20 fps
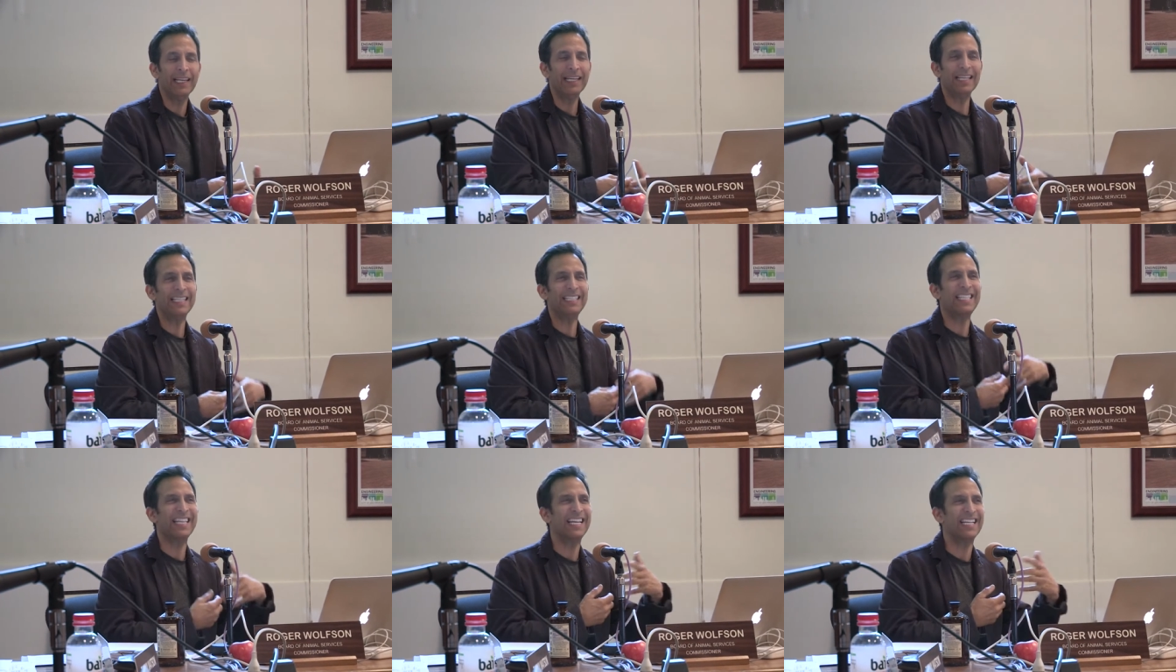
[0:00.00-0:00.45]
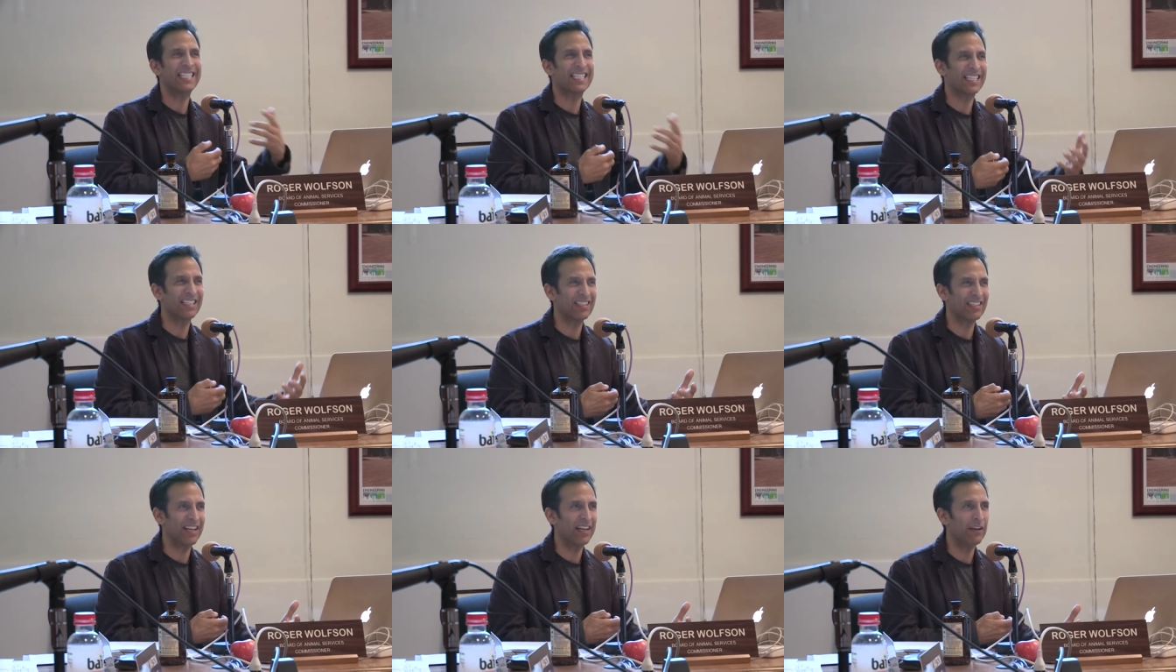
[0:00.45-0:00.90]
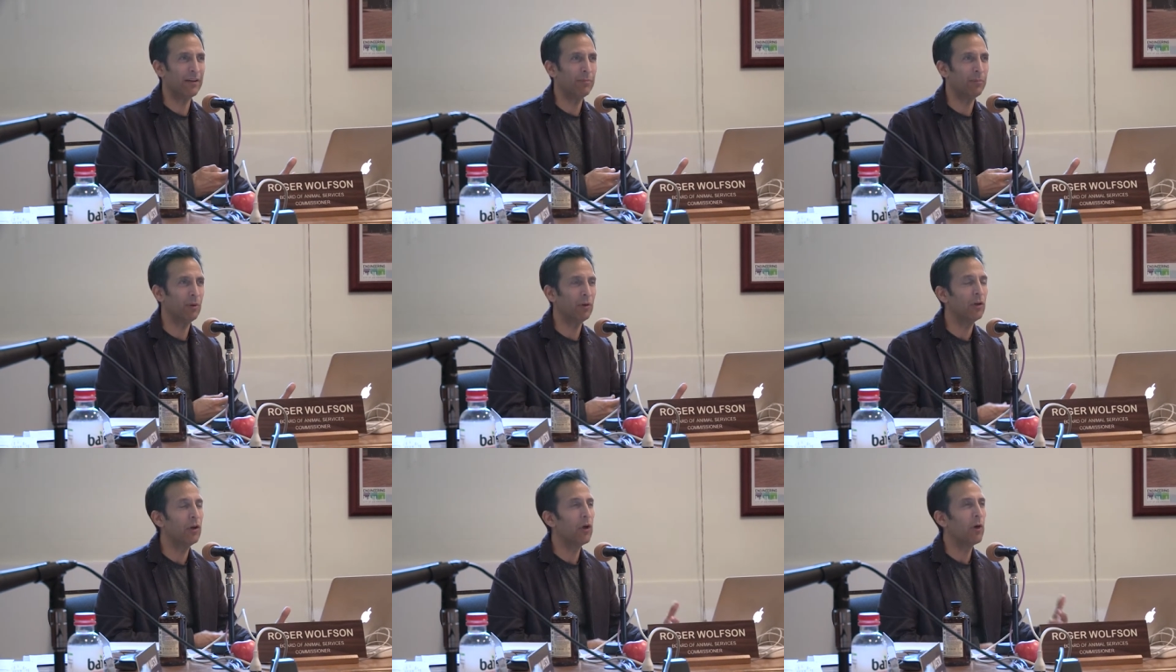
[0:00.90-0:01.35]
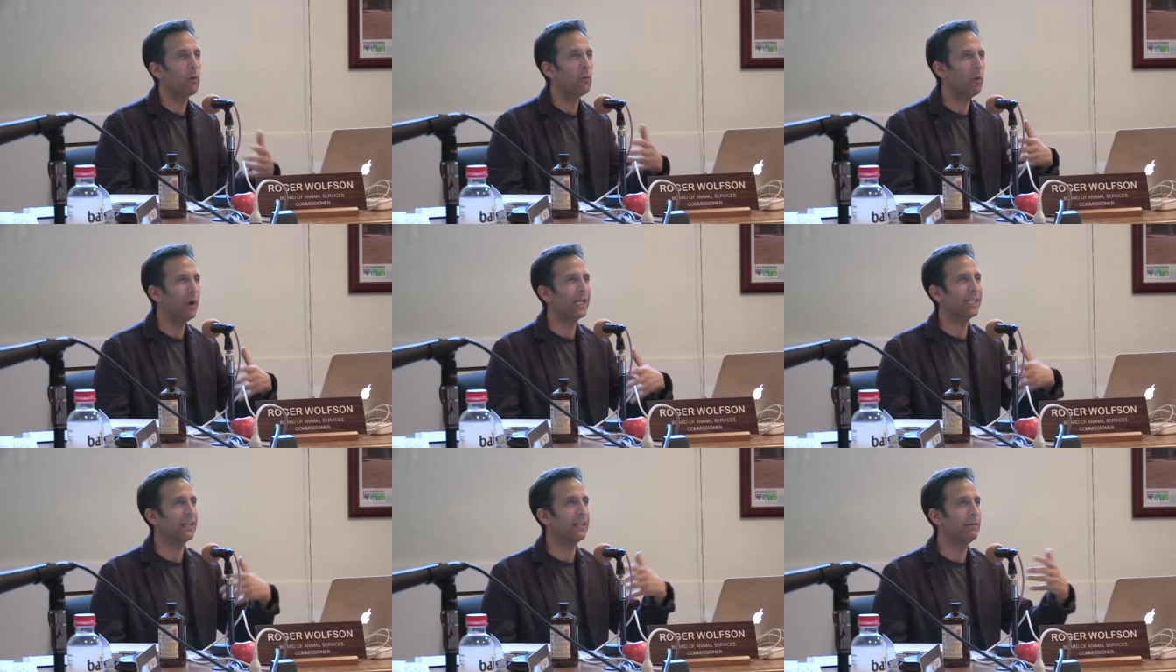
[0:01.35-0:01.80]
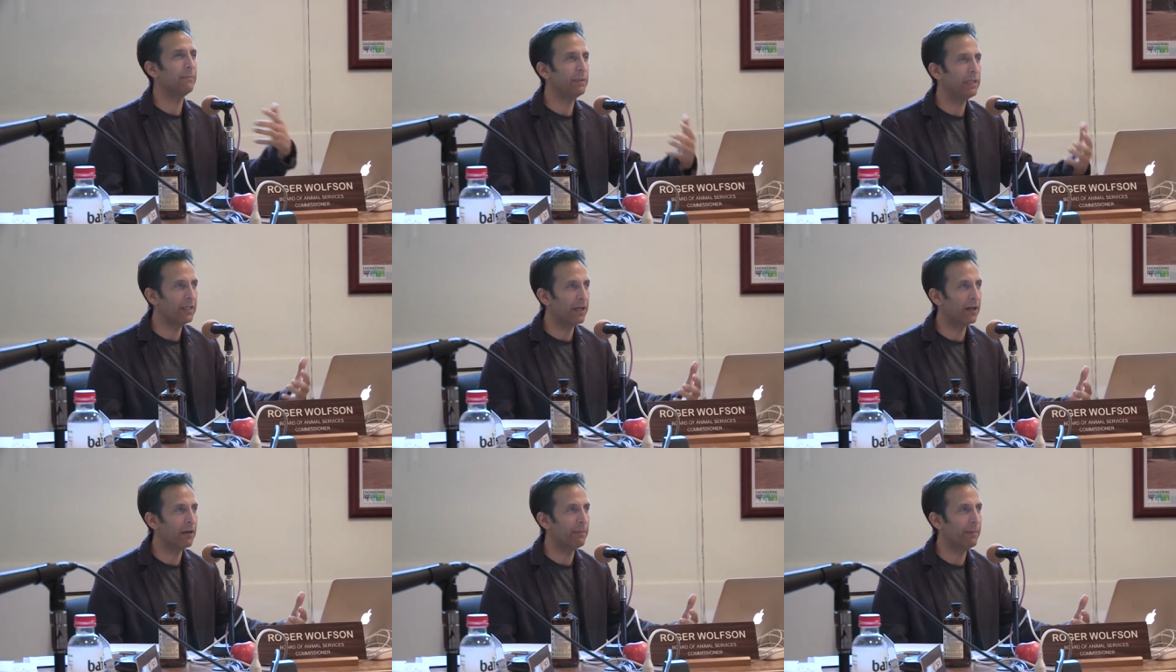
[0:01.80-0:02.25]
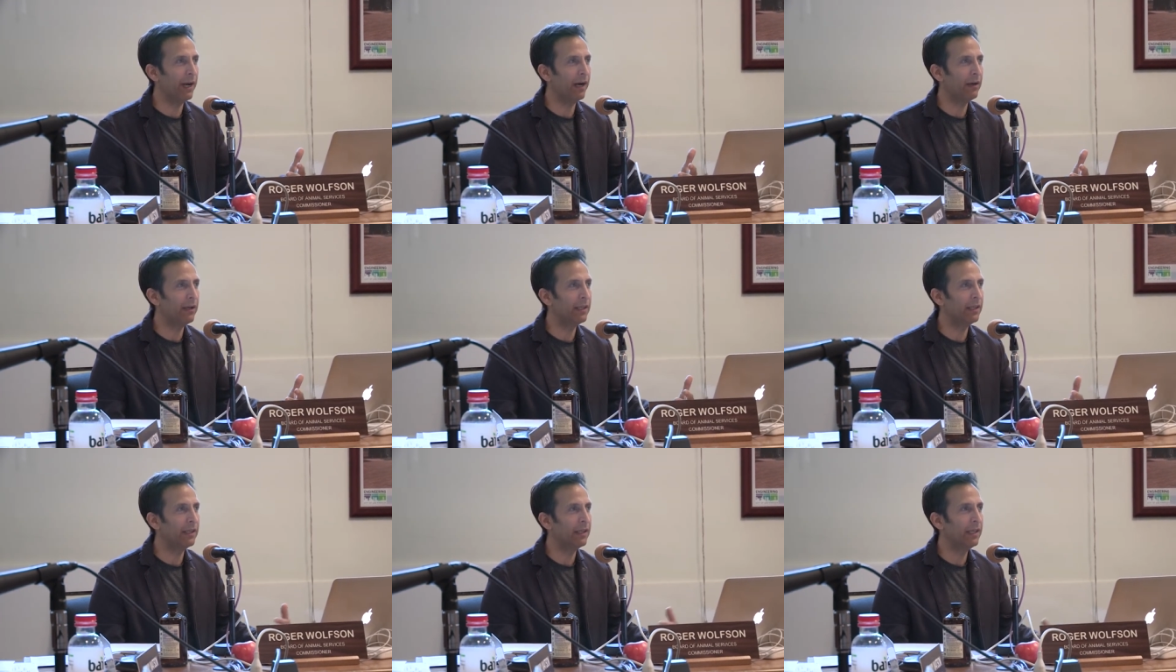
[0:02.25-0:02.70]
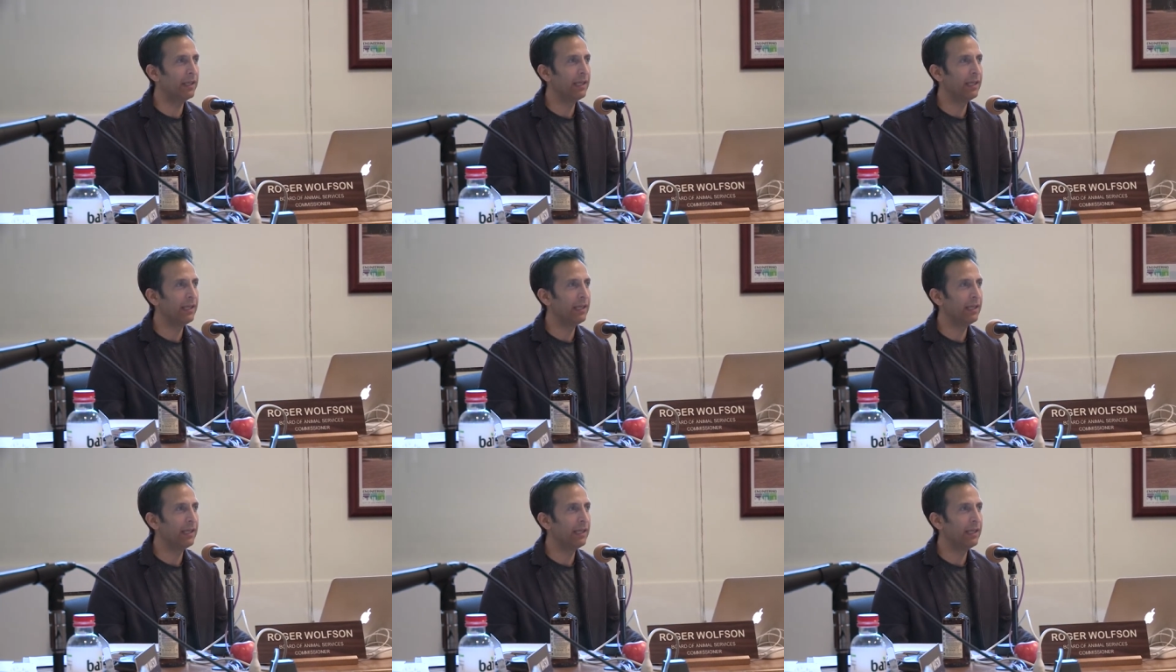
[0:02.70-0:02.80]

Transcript: Is that sustainable? What can be done about it?